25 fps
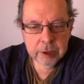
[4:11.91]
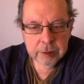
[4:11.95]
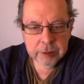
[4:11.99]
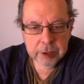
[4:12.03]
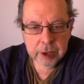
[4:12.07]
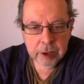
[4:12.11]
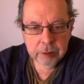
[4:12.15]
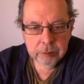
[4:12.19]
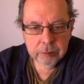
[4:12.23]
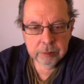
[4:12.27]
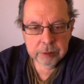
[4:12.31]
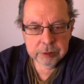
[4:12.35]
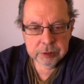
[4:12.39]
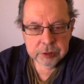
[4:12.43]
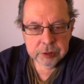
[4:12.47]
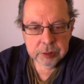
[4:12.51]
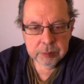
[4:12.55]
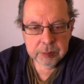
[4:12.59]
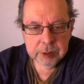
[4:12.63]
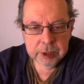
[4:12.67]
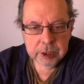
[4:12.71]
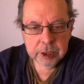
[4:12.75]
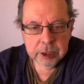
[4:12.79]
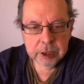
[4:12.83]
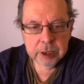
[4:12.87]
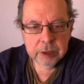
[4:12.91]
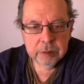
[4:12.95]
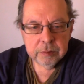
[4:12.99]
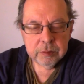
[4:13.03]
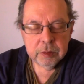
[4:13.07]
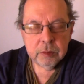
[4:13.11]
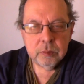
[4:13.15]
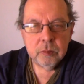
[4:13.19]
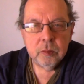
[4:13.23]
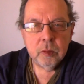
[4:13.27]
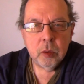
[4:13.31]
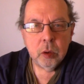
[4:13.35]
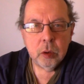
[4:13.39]
That was the beginning of
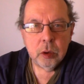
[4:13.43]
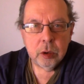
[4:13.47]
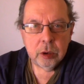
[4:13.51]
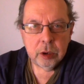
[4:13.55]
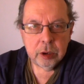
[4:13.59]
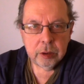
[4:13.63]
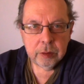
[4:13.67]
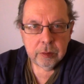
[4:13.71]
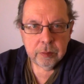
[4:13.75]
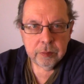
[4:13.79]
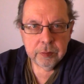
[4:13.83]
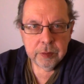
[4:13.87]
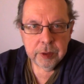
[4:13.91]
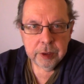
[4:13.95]
the war.